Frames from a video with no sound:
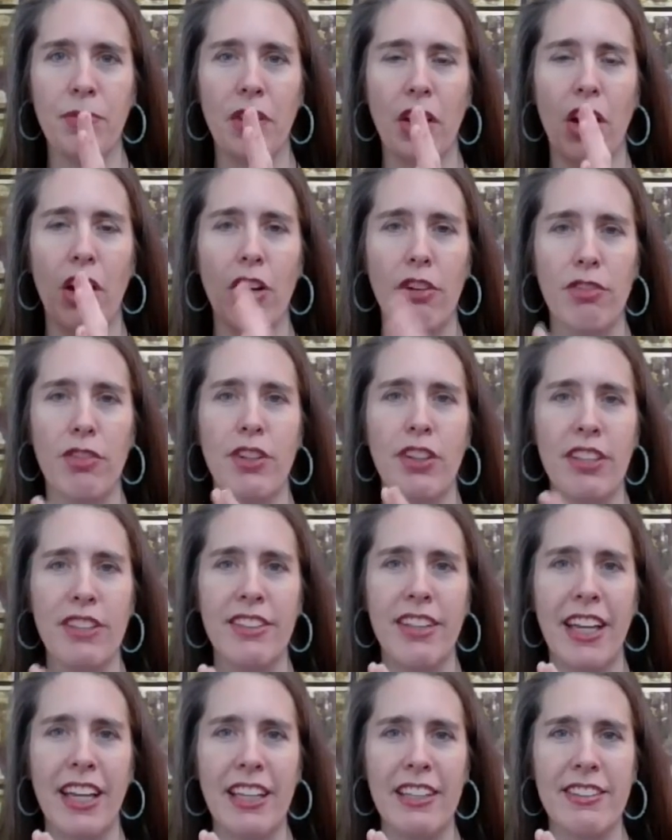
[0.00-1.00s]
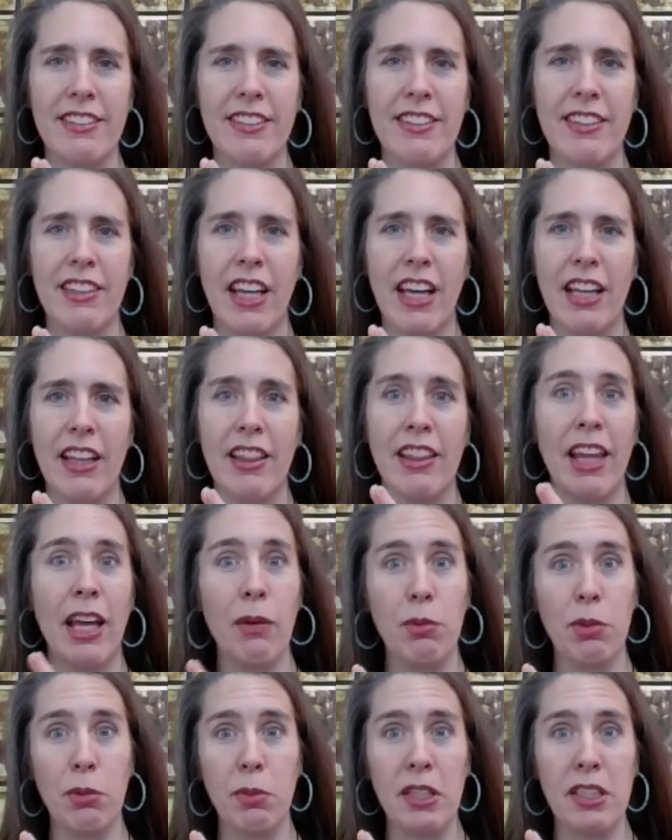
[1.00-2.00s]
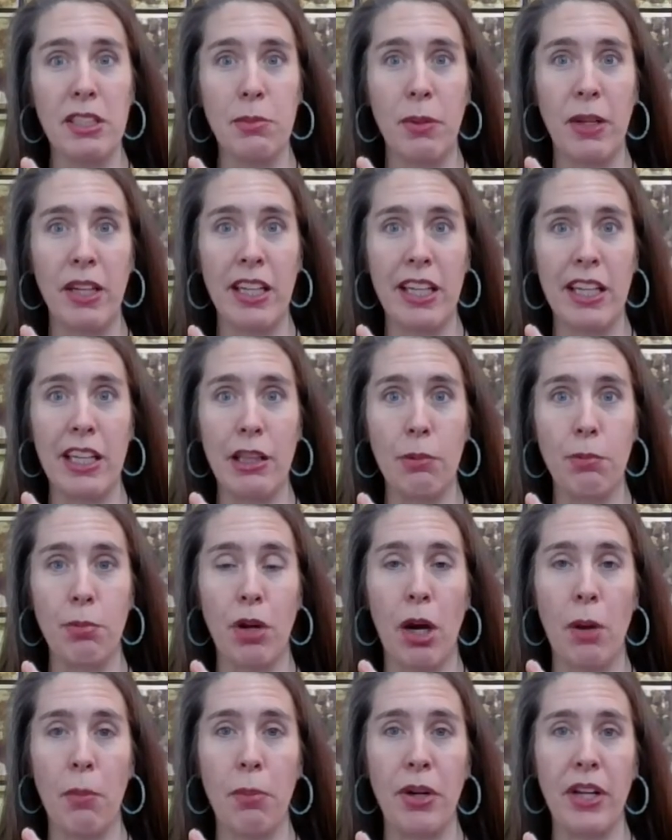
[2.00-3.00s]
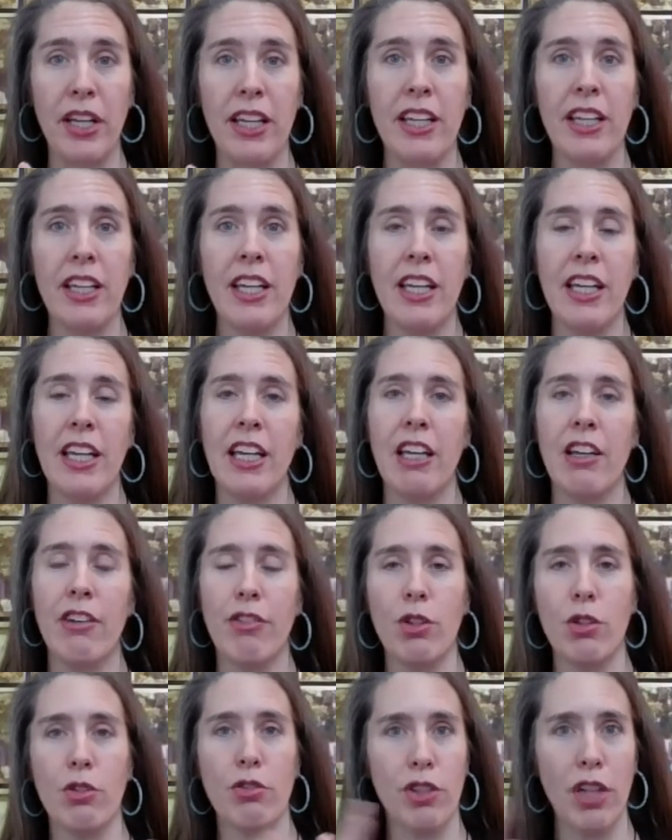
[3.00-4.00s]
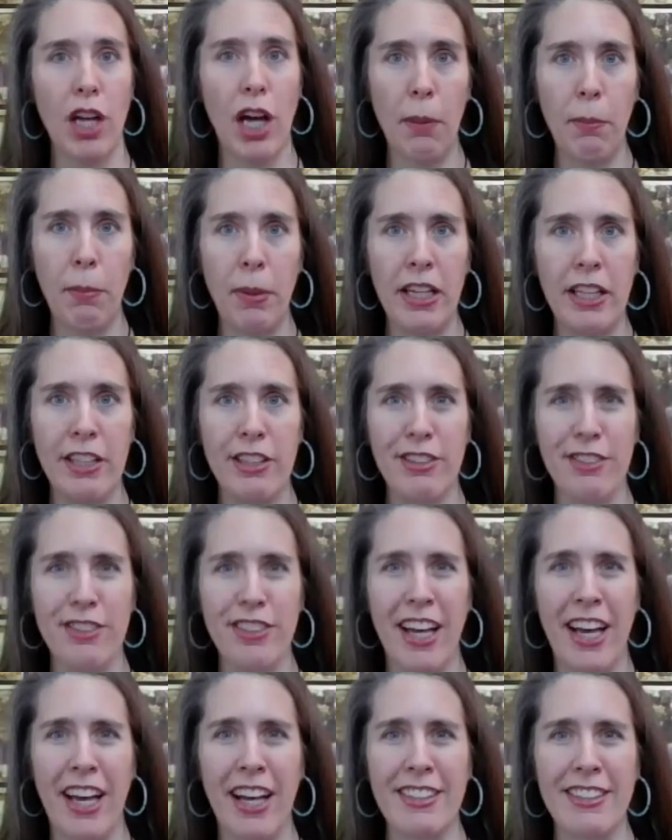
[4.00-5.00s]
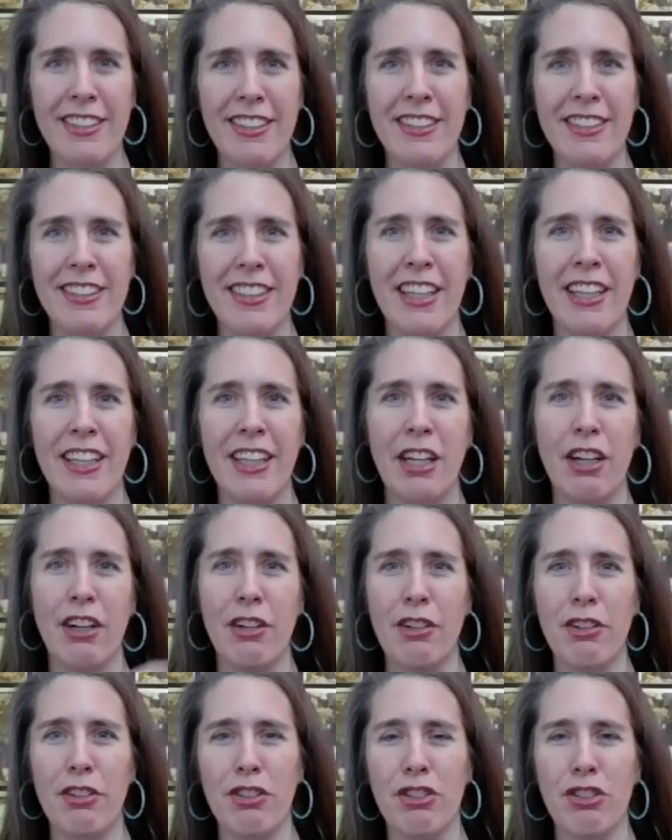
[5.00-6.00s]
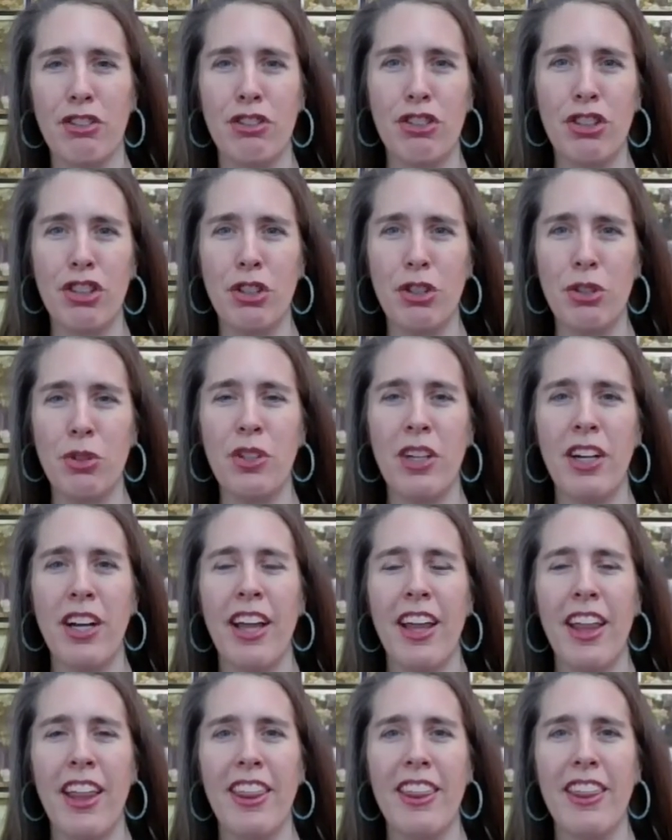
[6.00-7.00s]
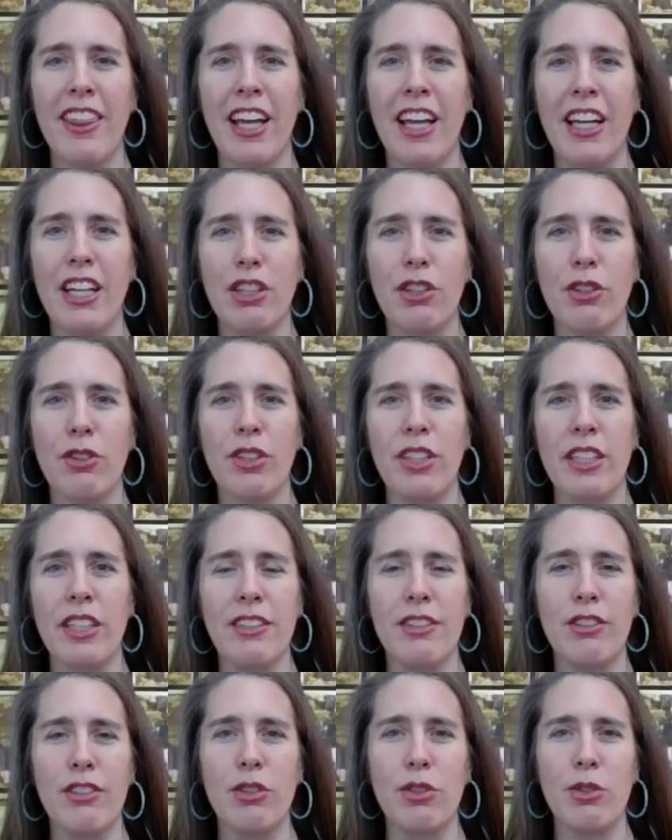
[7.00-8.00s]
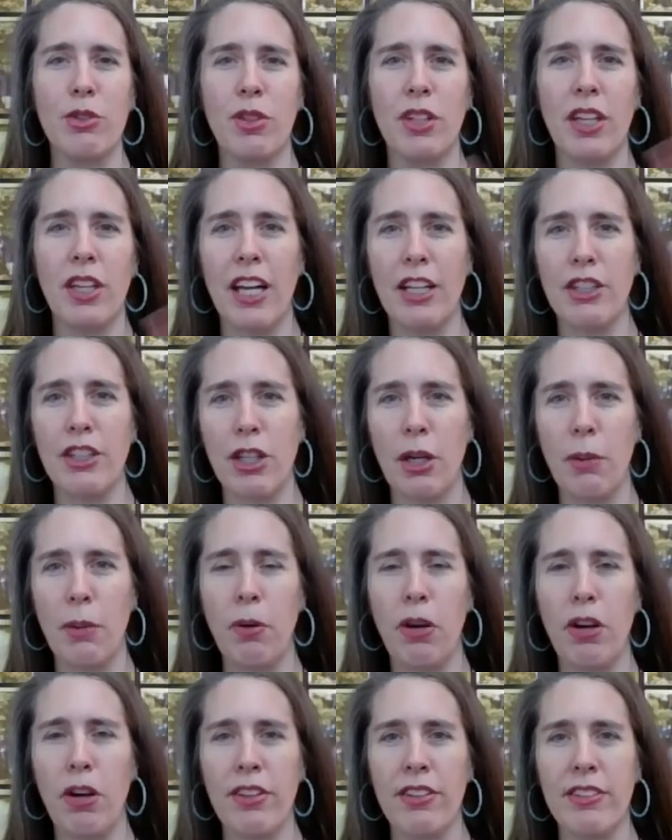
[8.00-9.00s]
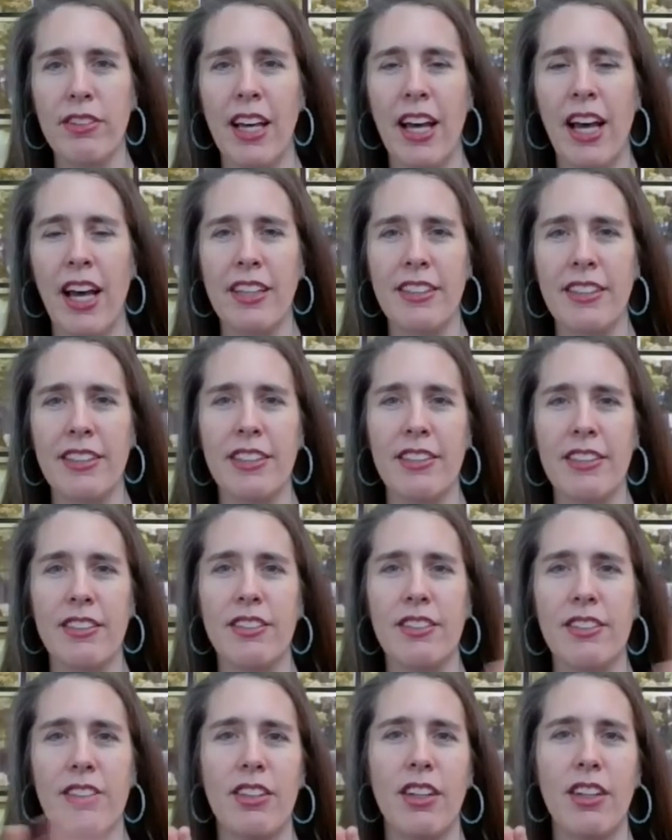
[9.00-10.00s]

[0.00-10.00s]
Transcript: are for the days that they will be spending in the property. If you have not paid your taxes and they are due, then you'll need to catch up all the taxes